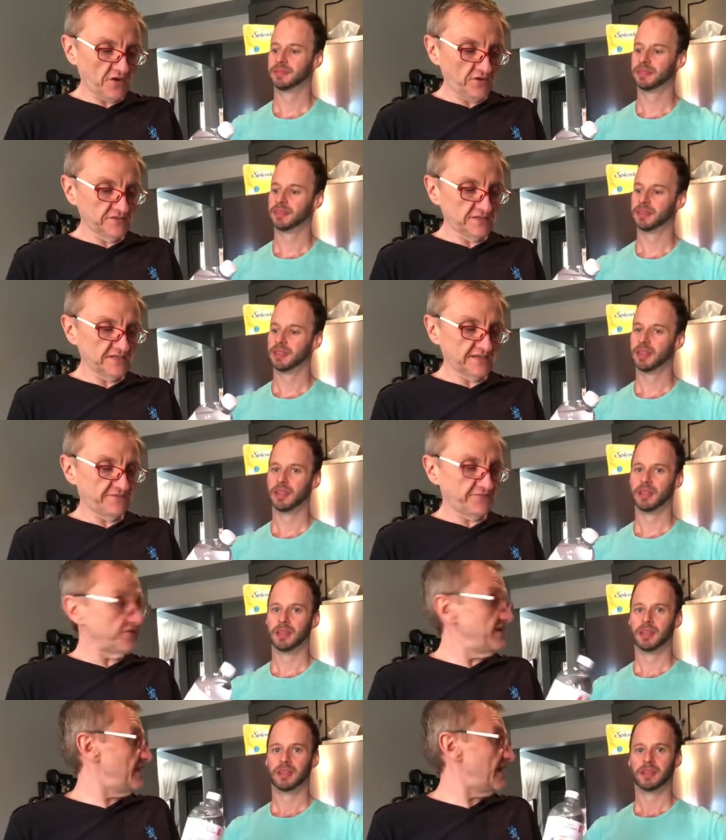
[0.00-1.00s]
Speaker 1: called
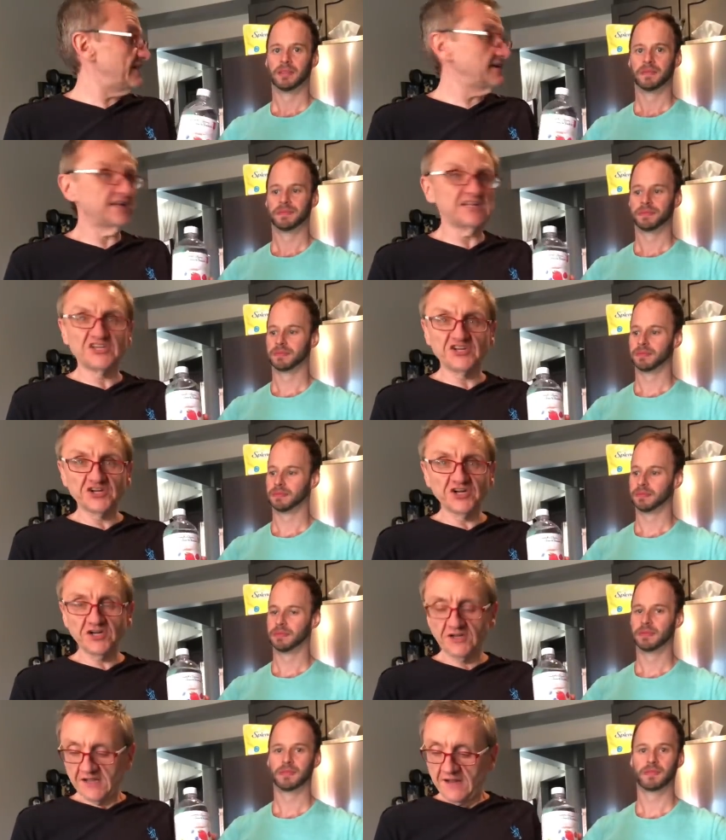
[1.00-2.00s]
free and
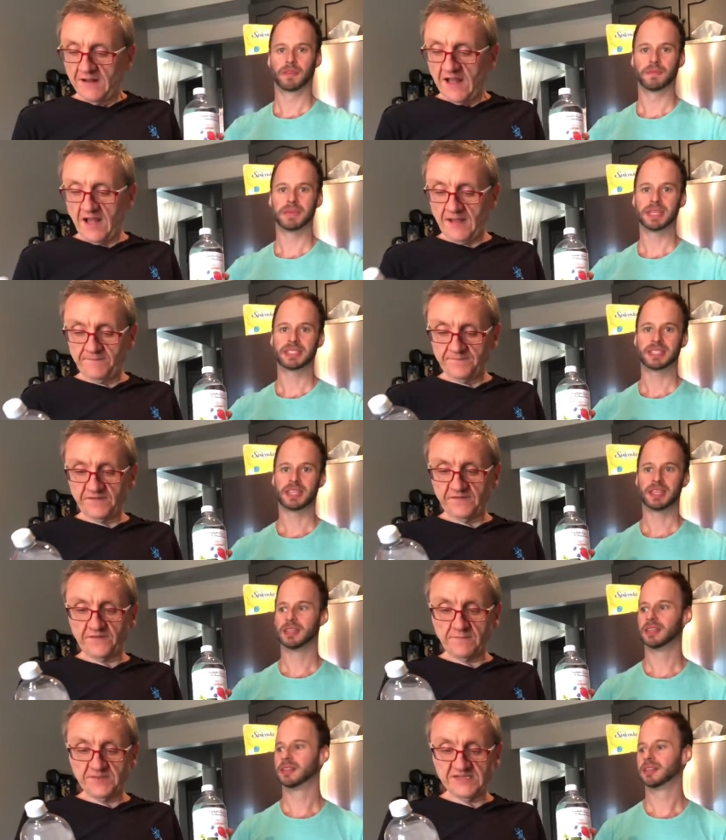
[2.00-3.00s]
clear from P C.
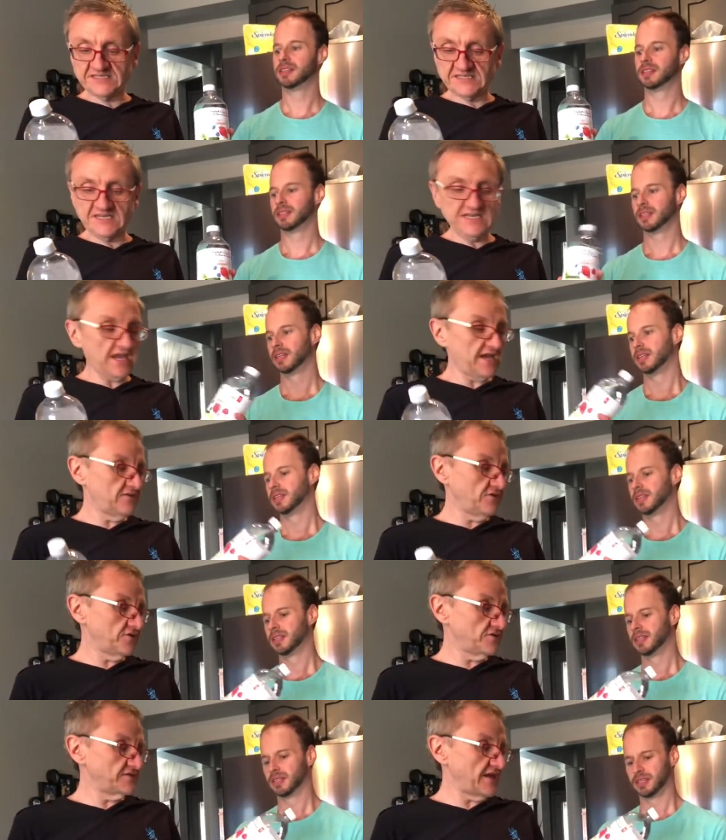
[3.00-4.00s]
Um, from P C, and
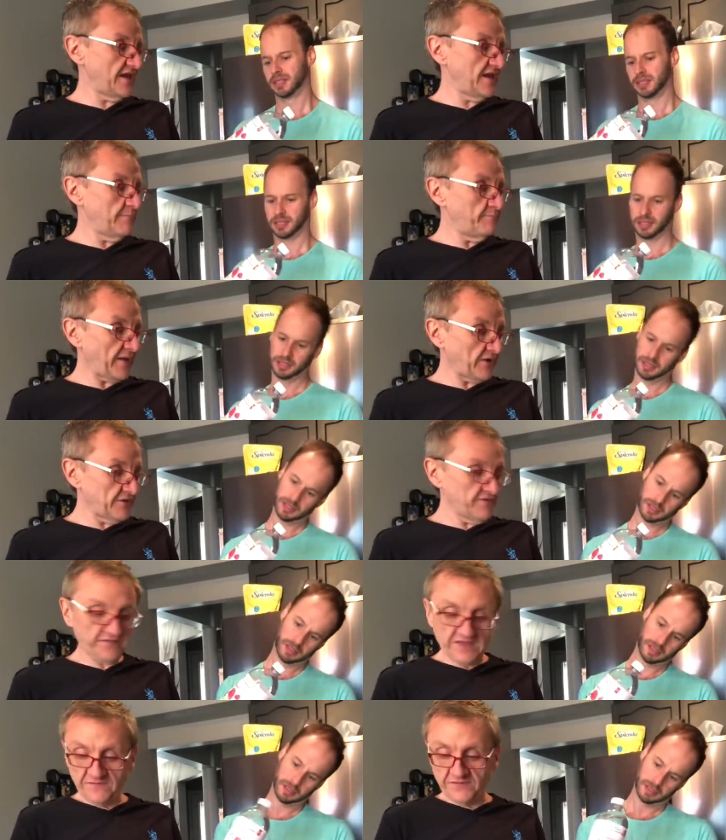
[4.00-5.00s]
there's a berry
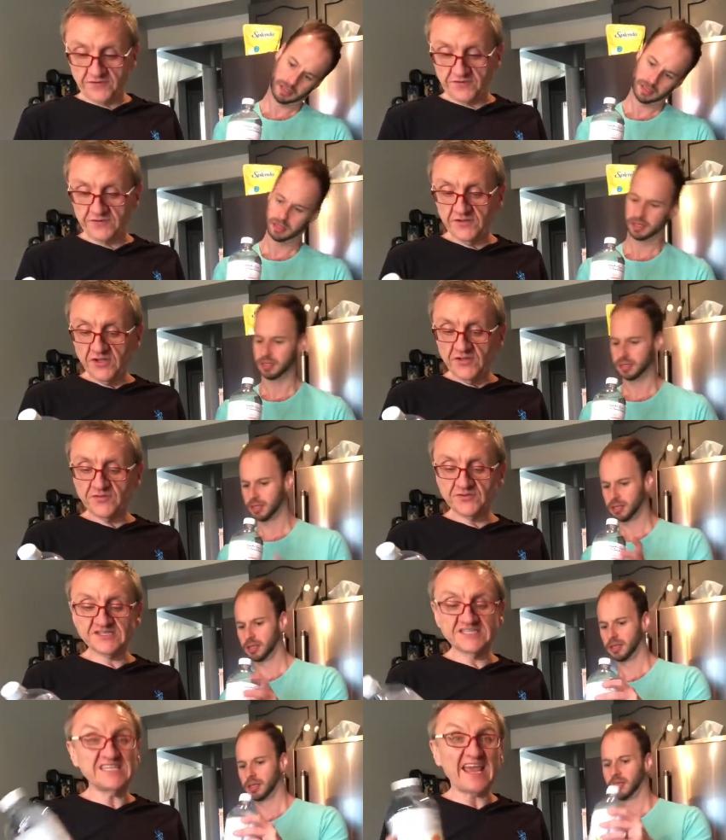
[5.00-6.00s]
flavored,
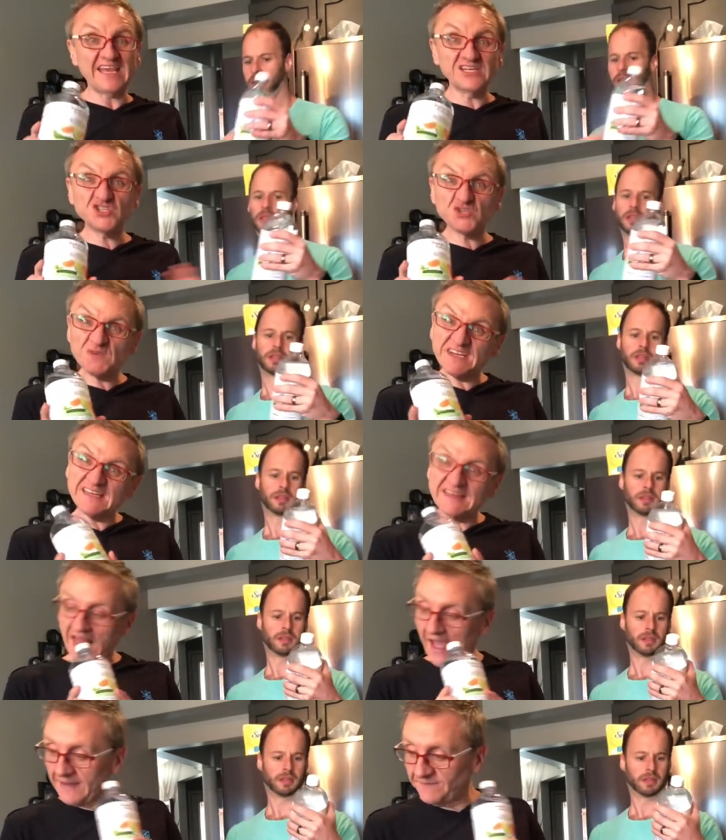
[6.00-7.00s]
there's a
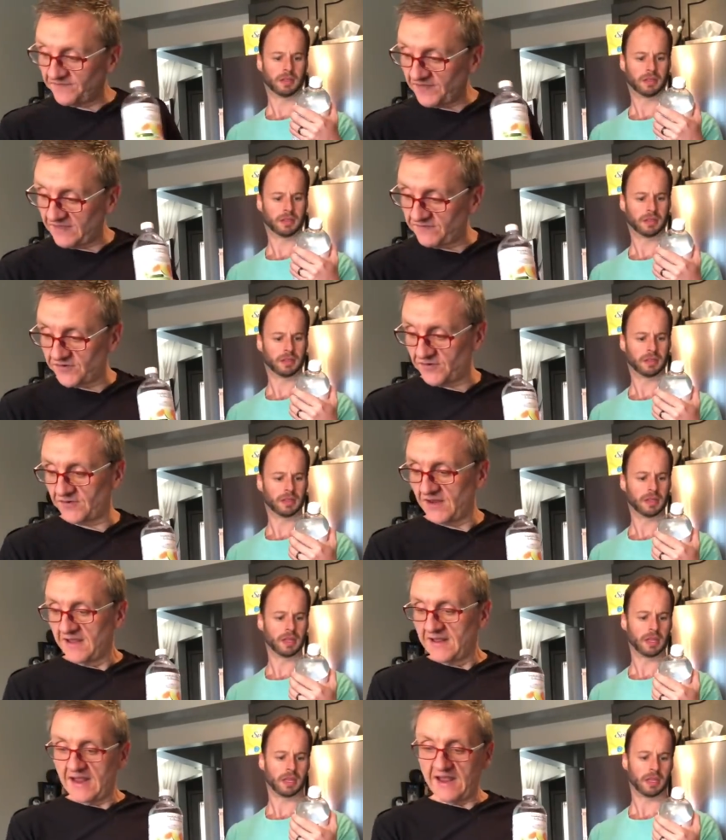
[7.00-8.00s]
tangerine lime flavored,
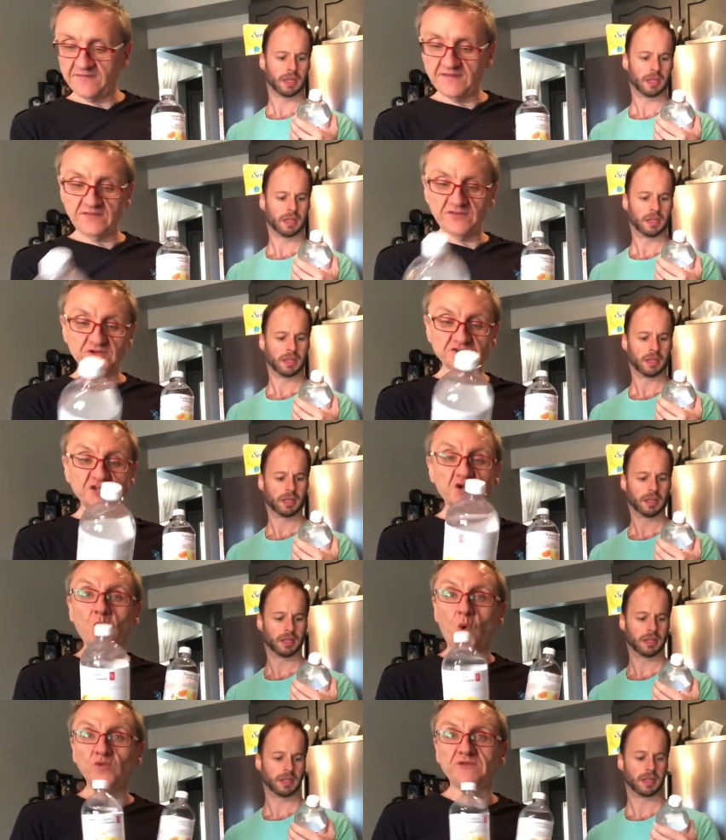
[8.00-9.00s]
and then there's a
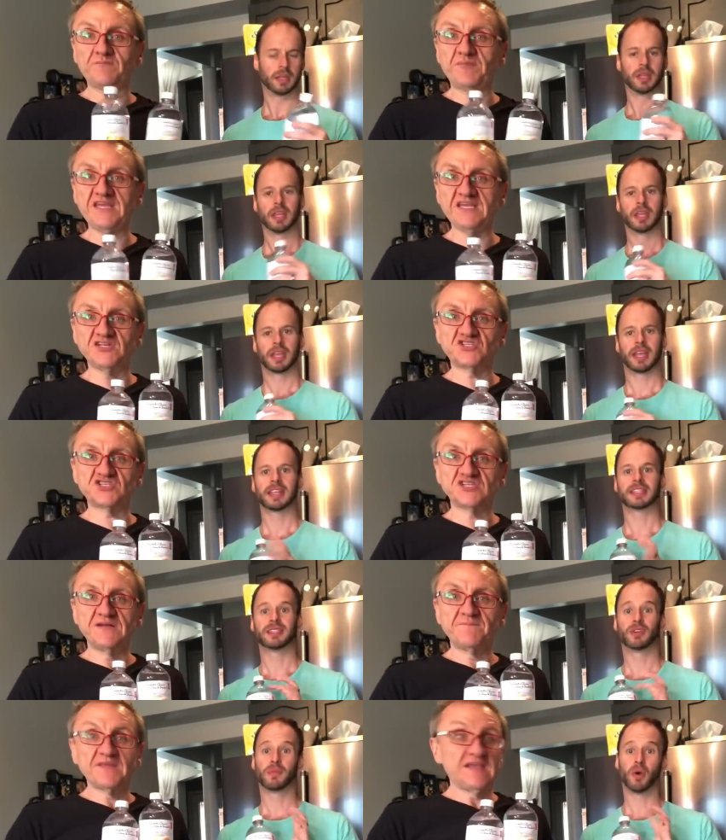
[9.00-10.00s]
golden peach. And
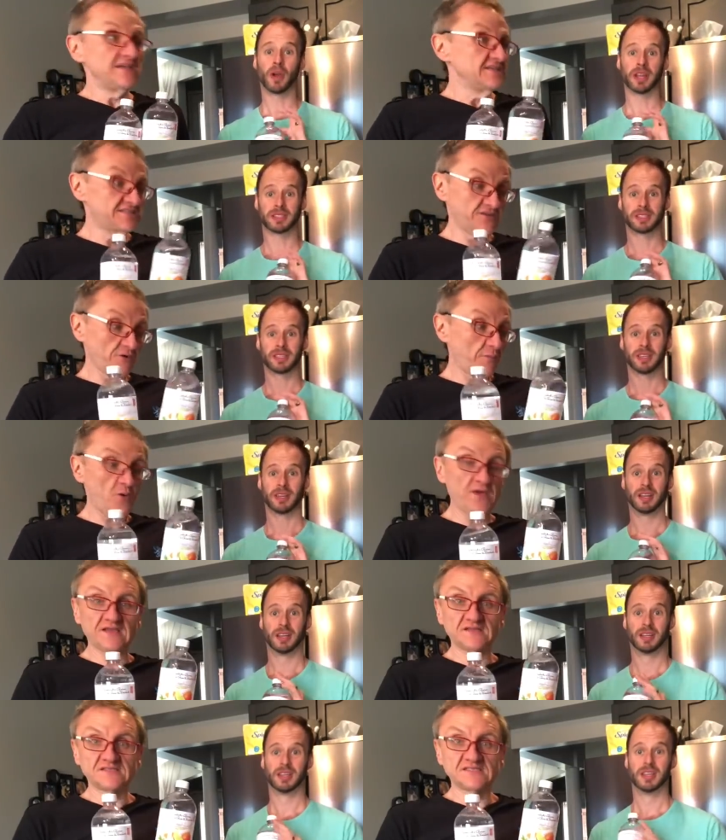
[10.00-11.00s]
it's zero points. Zero
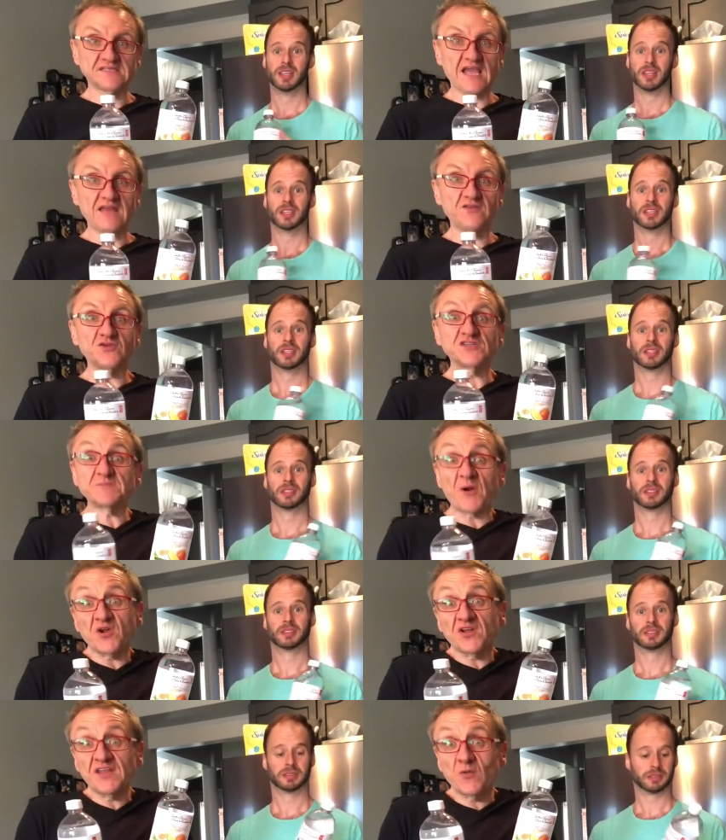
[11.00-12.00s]
points. And there's
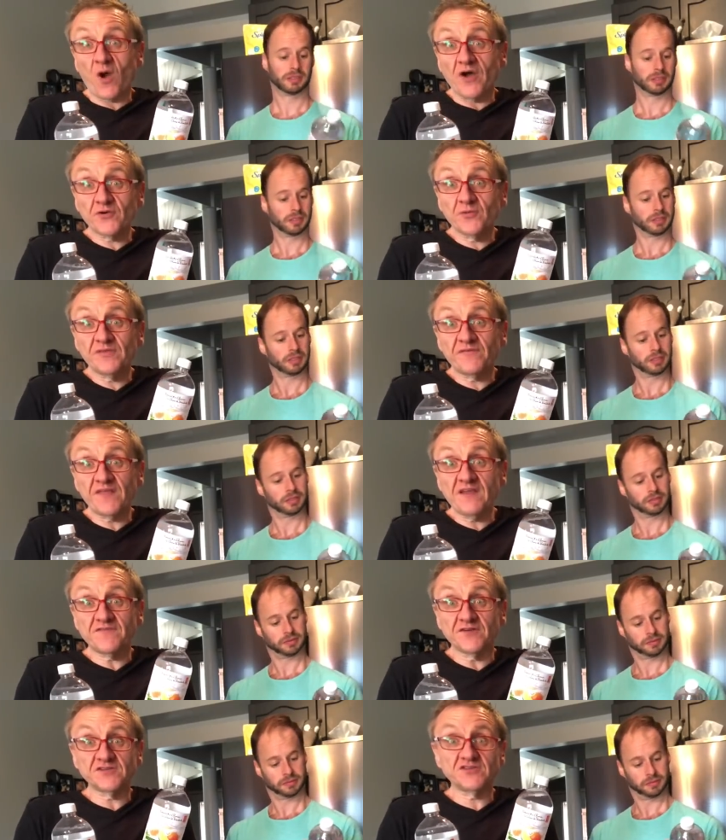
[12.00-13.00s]
sparkling water with
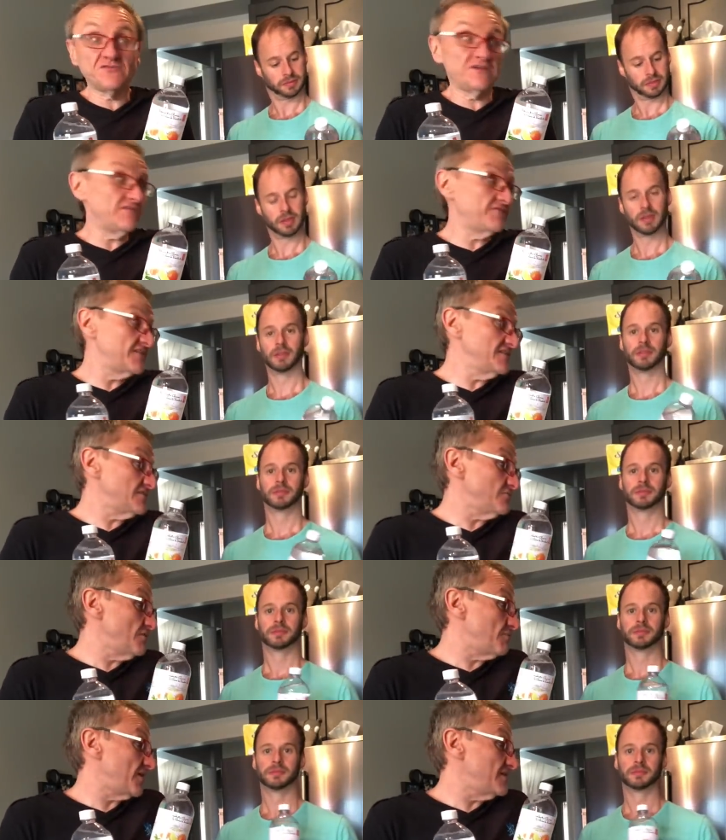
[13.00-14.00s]
flavor. So if this
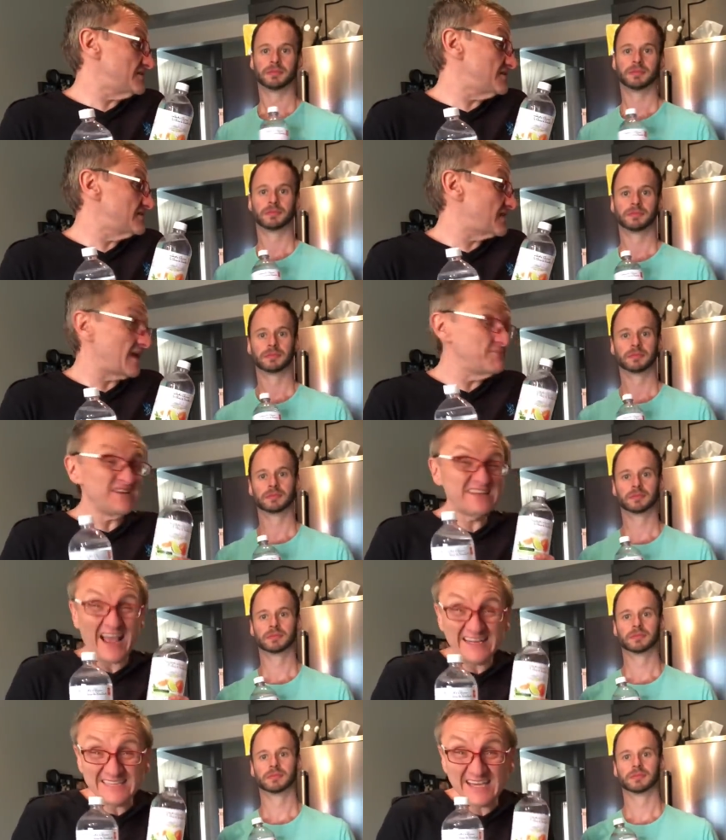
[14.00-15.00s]
replaces, I
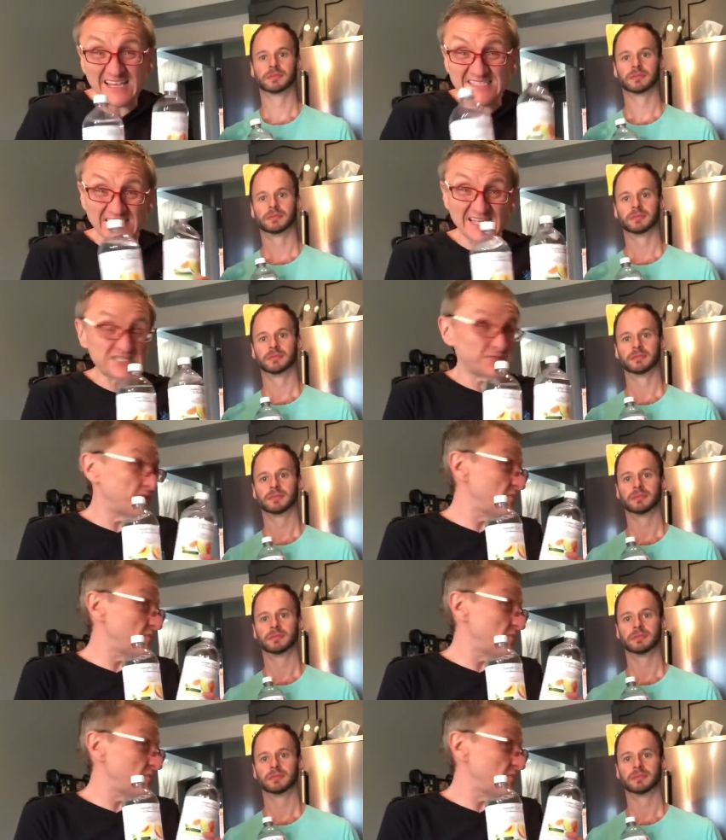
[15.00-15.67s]
mean, ninety-nine cents